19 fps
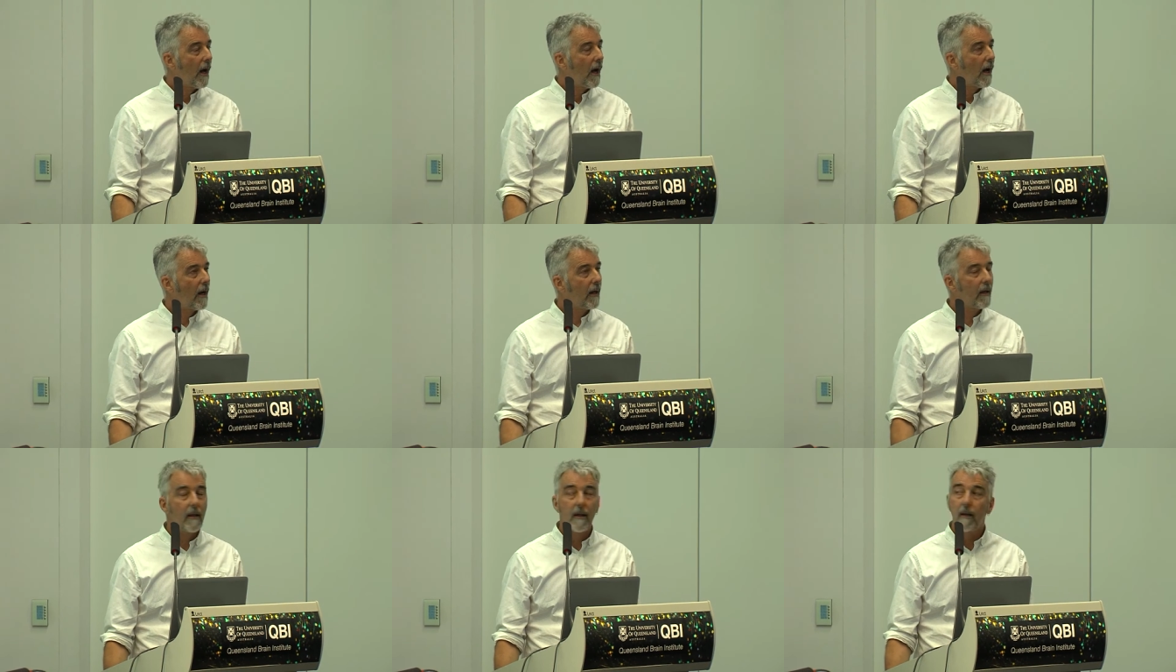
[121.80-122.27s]

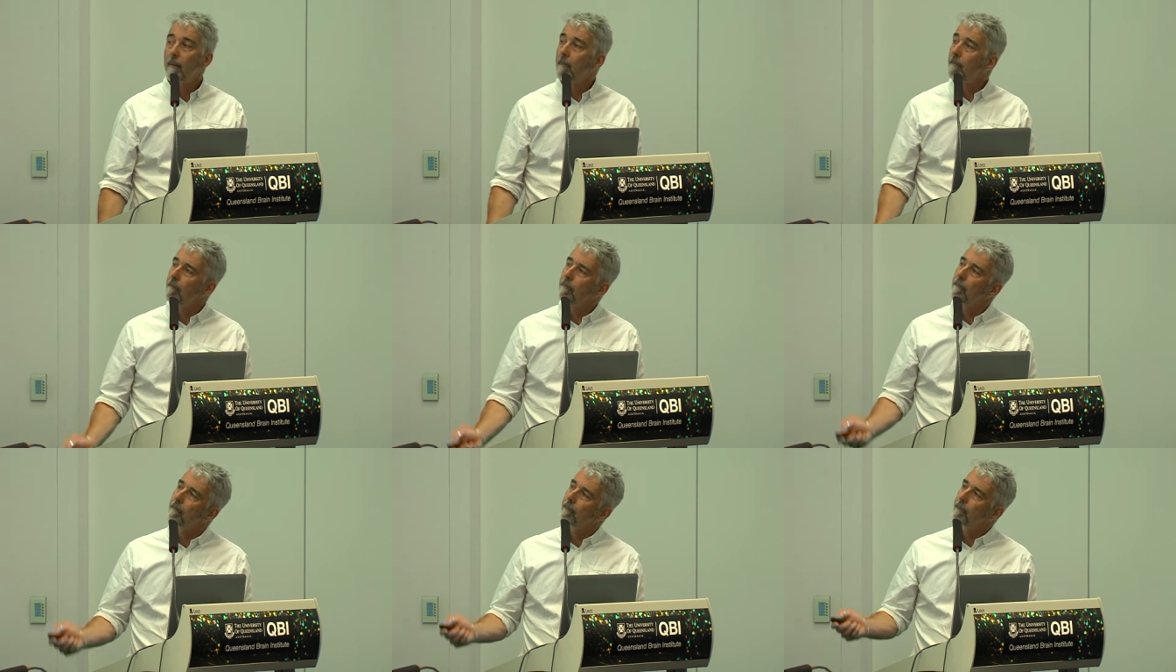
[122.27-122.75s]
And
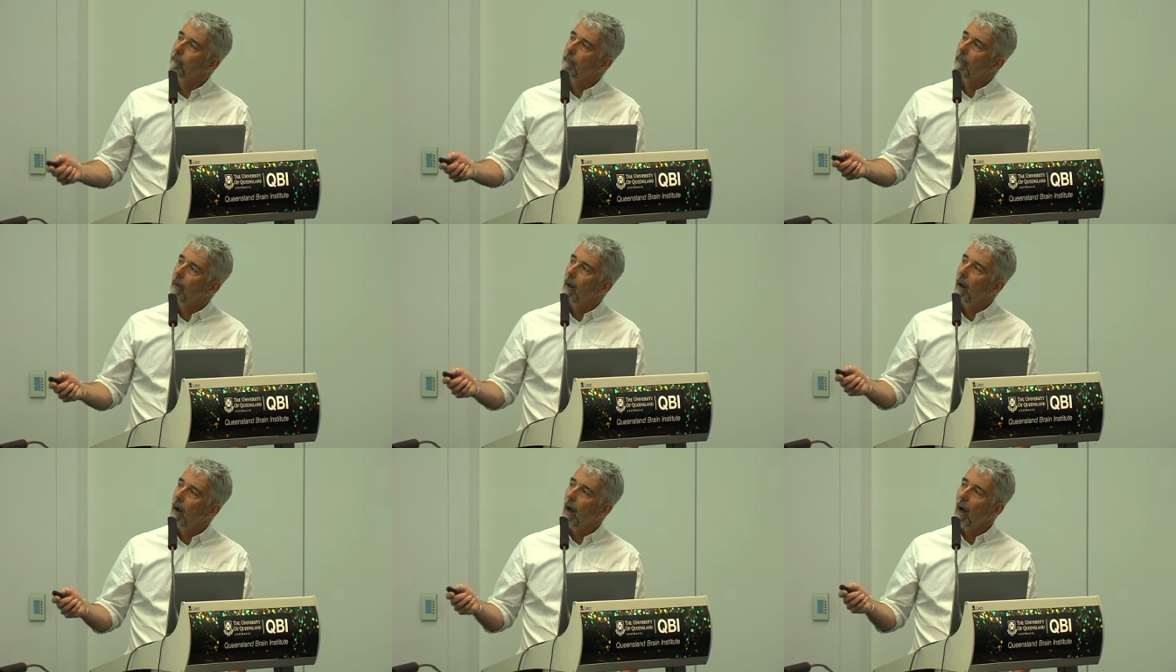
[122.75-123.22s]
um,
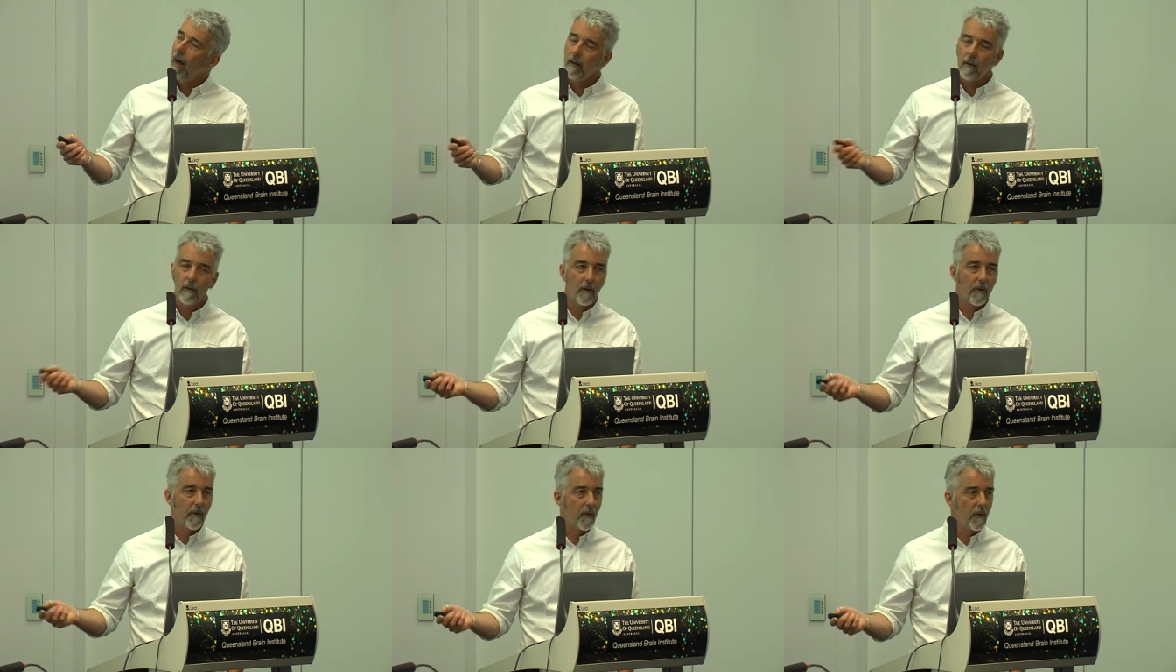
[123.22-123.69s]
I had a
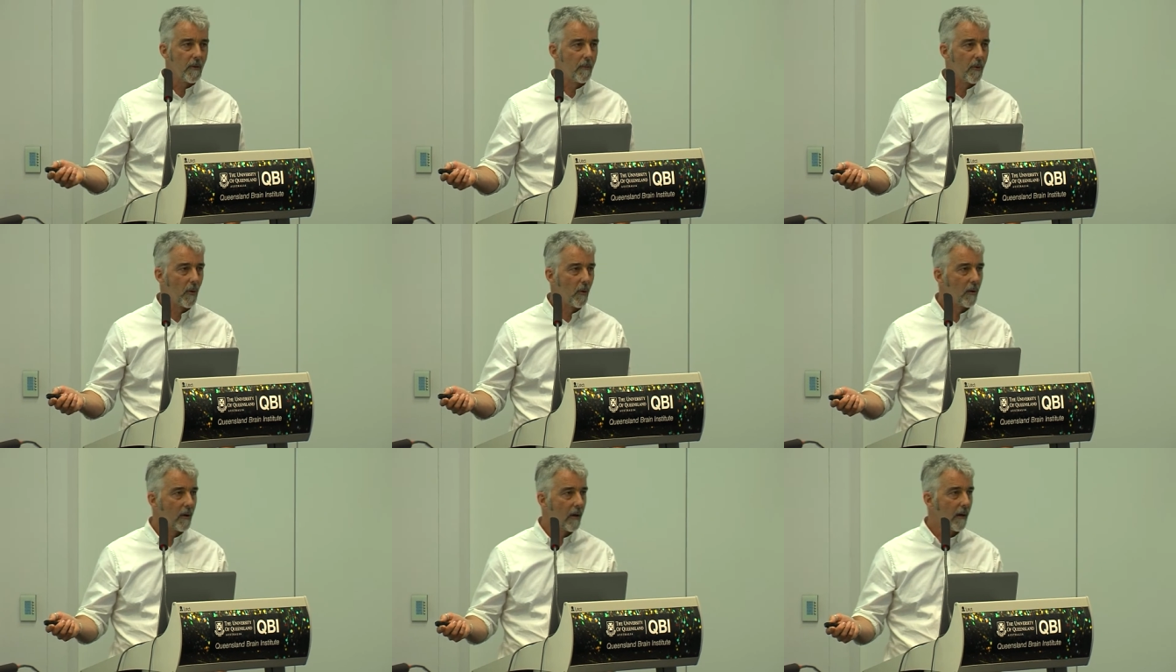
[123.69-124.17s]
look through the
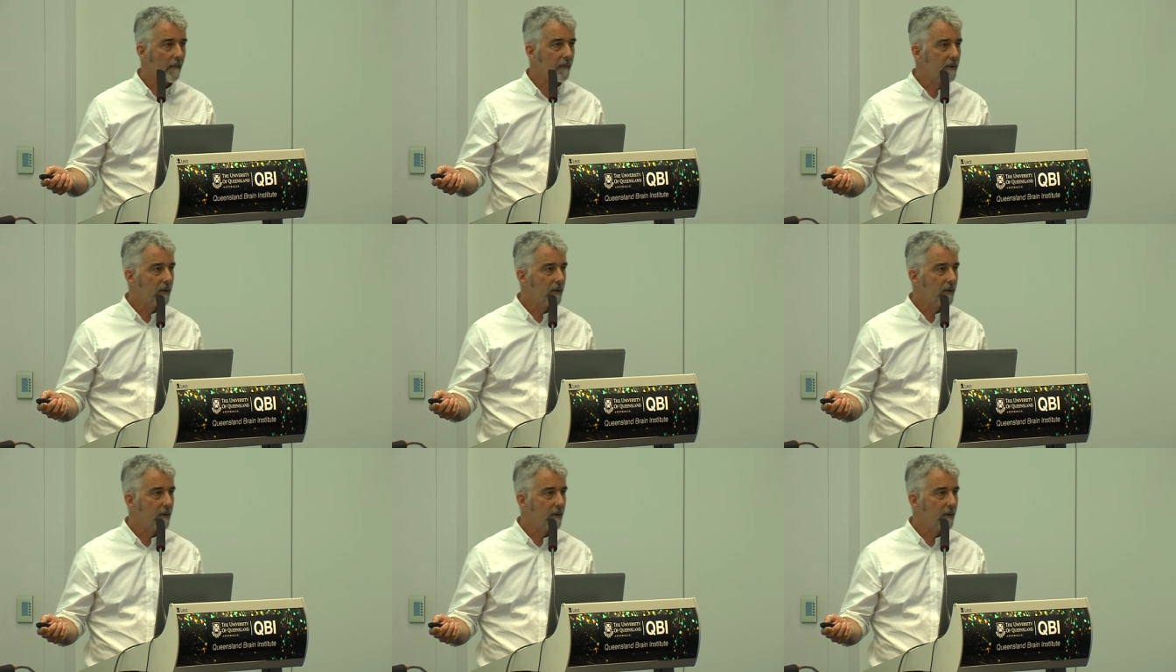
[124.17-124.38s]
program.